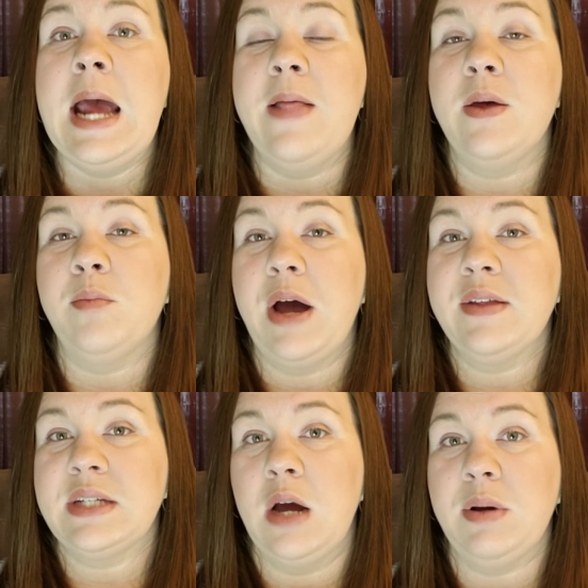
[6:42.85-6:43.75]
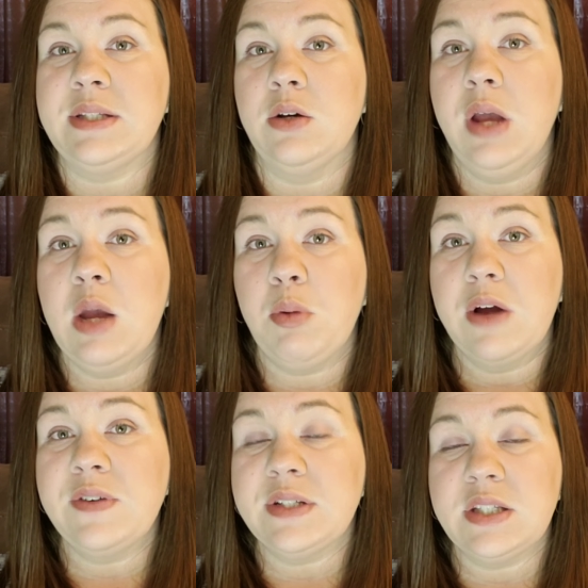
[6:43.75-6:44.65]
And then by the time I say, okay,
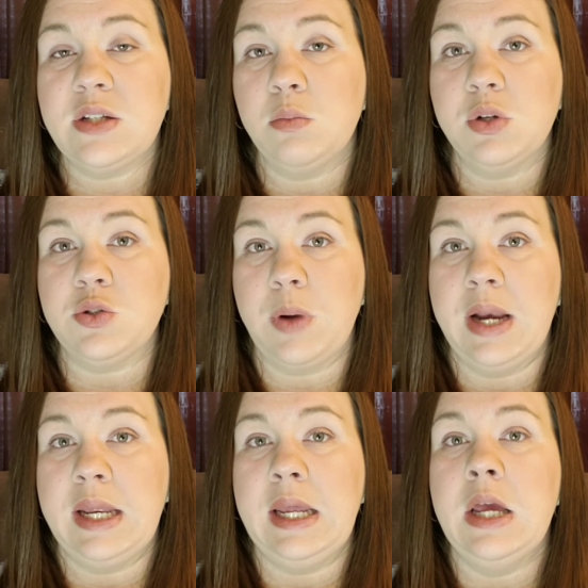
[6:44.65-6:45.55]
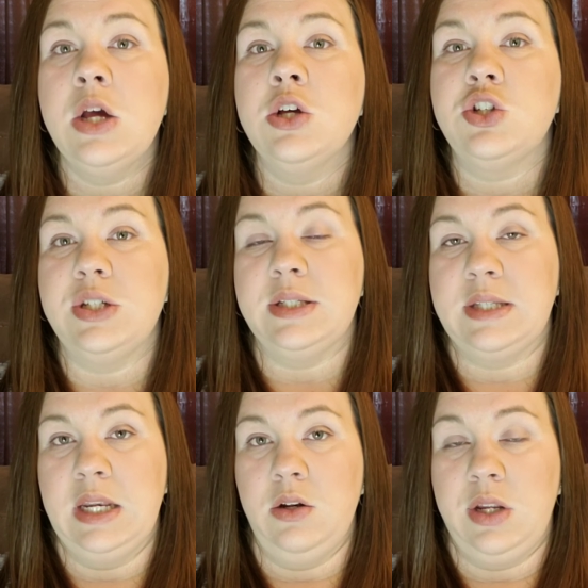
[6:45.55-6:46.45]
breakfast is almost ready,
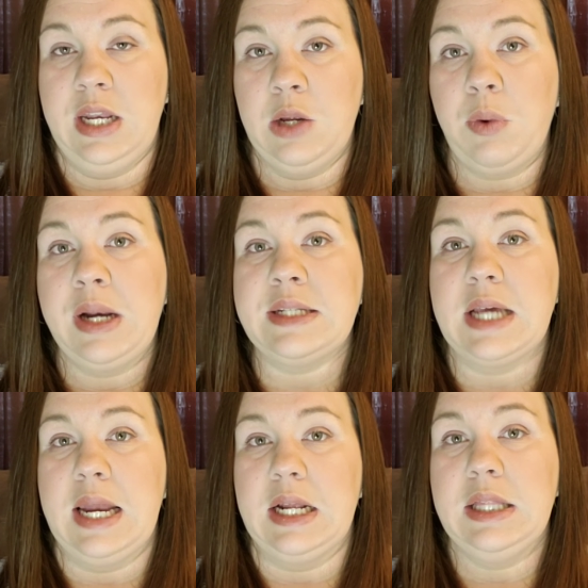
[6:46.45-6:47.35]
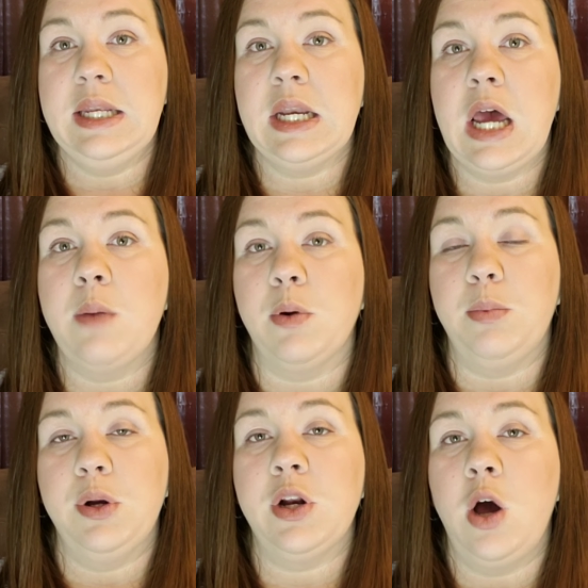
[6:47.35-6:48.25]
she's getting, getting ready to kind of clean it up
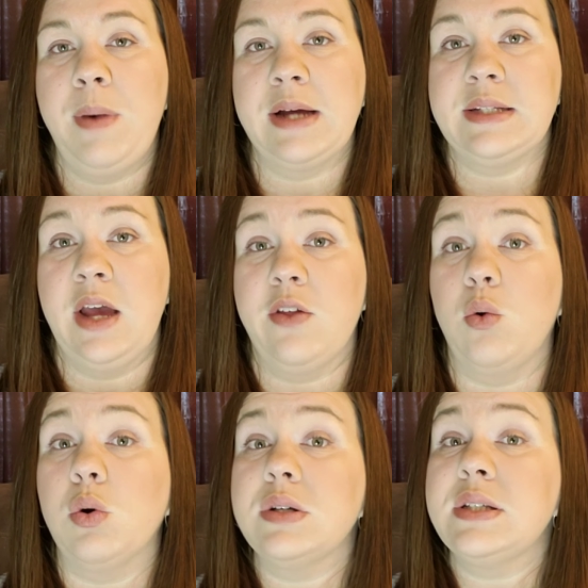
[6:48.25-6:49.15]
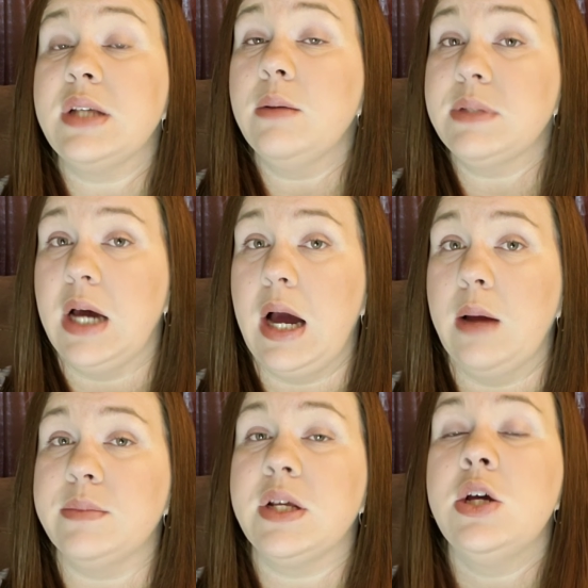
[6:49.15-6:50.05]
or put it all back together. Or
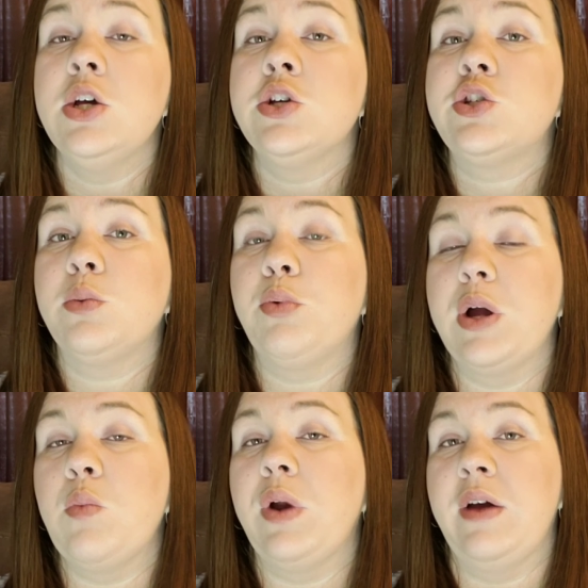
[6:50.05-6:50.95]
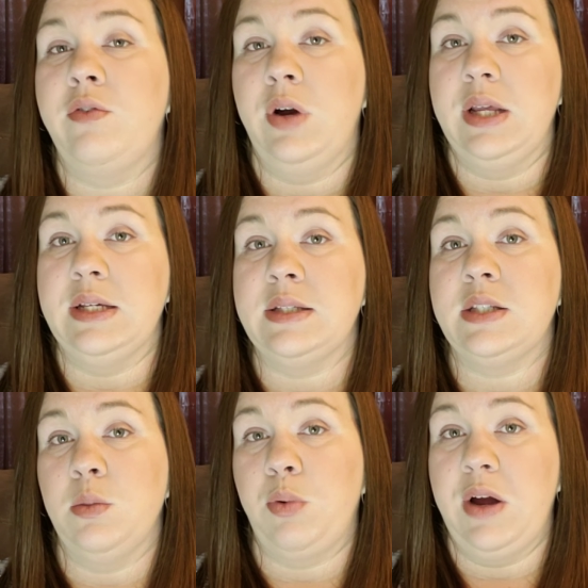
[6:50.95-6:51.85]
sometimes she'll bring whatever it
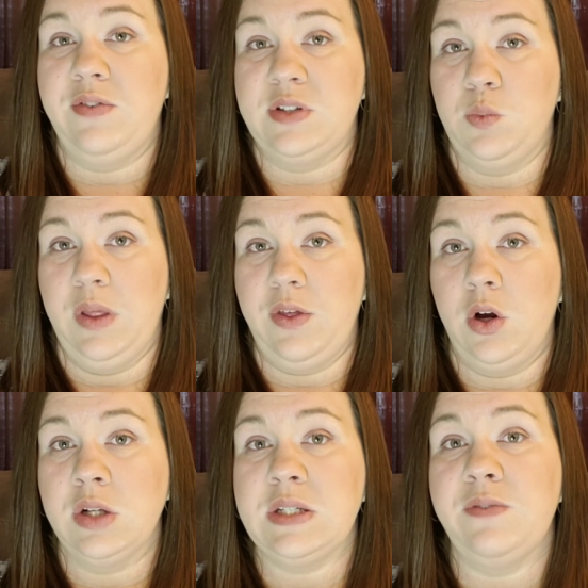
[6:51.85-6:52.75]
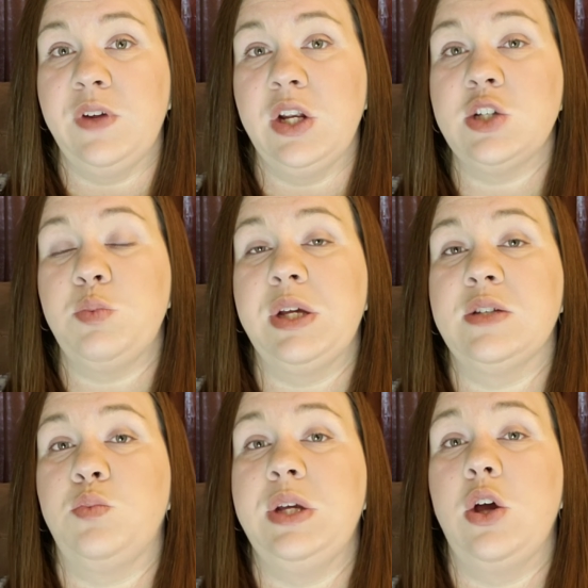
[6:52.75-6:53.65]
is to breakfast with her to finish
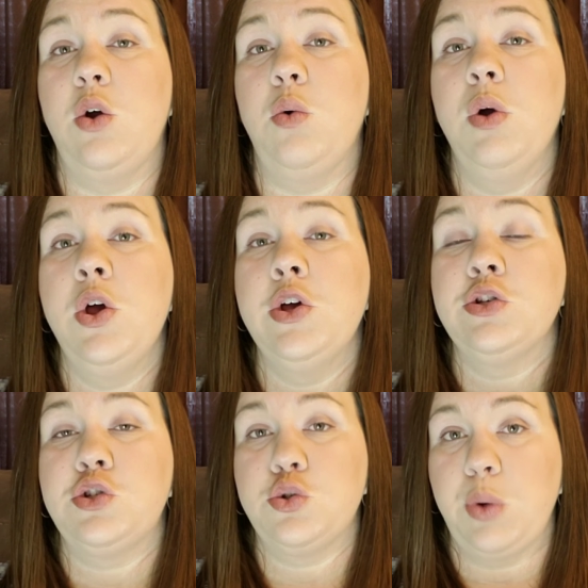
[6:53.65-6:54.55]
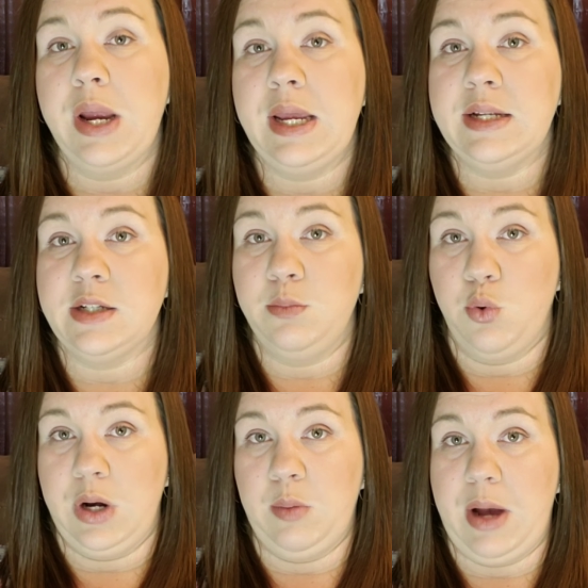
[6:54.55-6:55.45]
because we go straight into
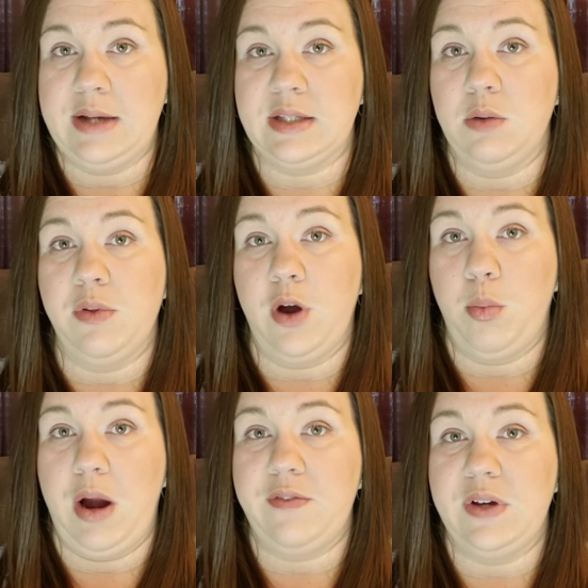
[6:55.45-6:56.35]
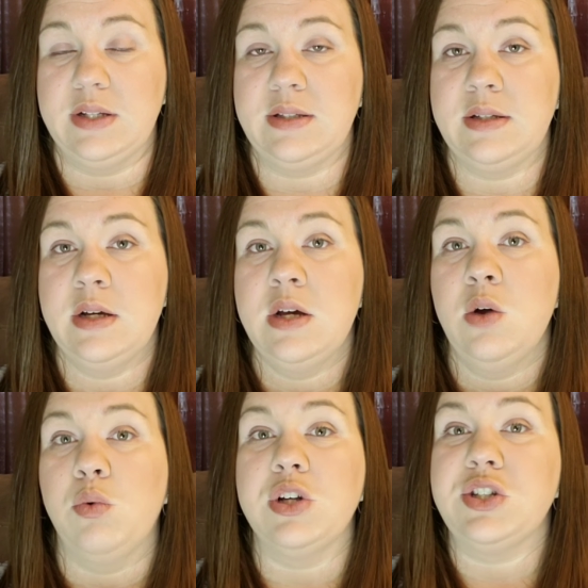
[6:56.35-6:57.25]
morning basket with our breakfast
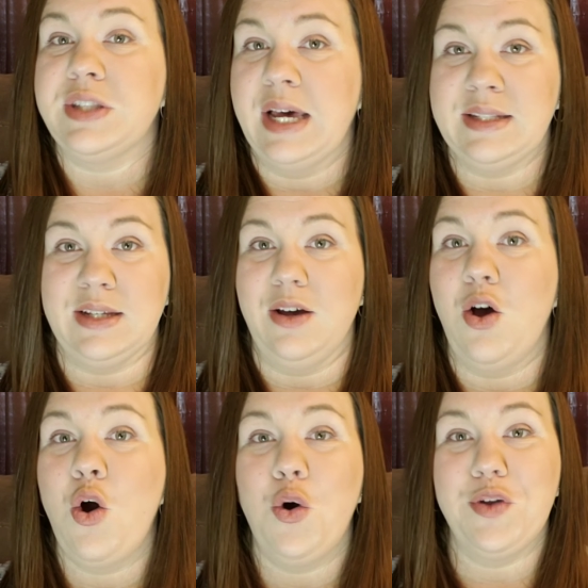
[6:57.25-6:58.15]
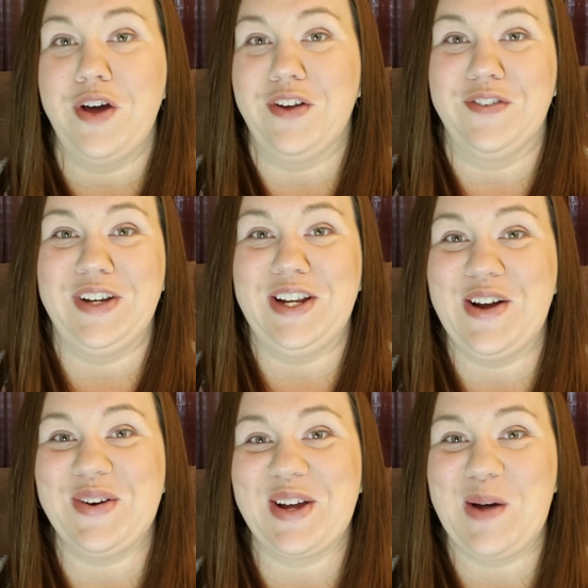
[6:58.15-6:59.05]
which that's a whole nother
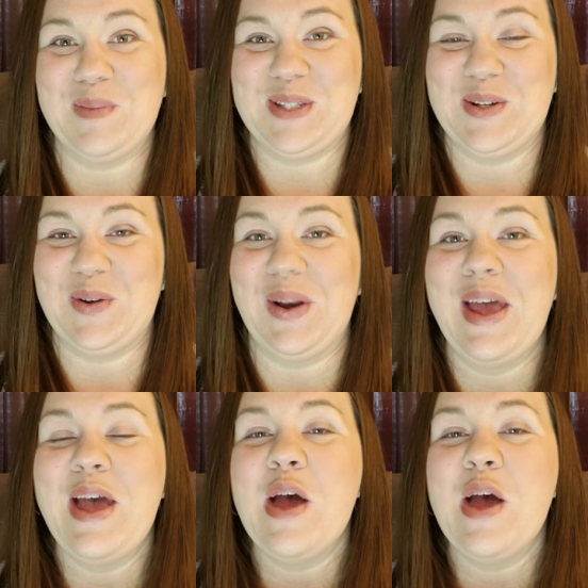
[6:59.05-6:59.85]
video to come soon.